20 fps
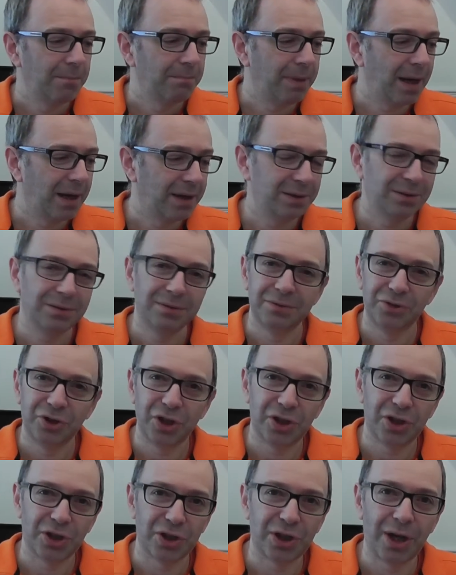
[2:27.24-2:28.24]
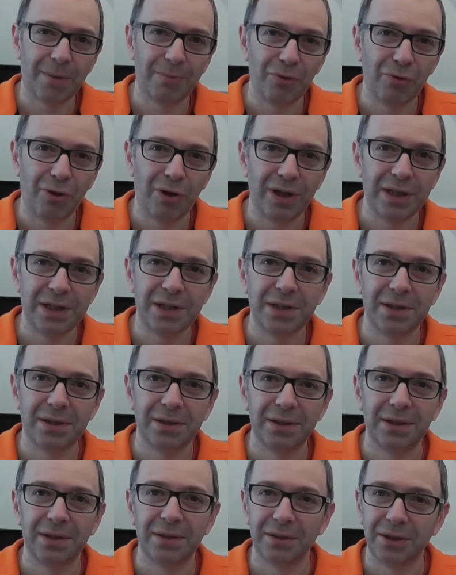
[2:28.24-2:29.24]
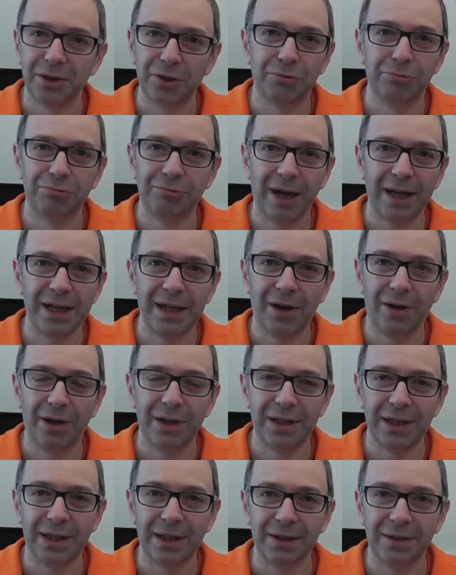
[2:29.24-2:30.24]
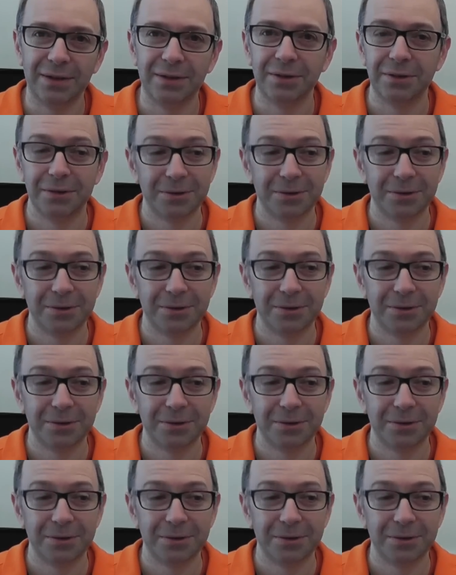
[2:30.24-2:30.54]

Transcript: But just to summarize, great idea,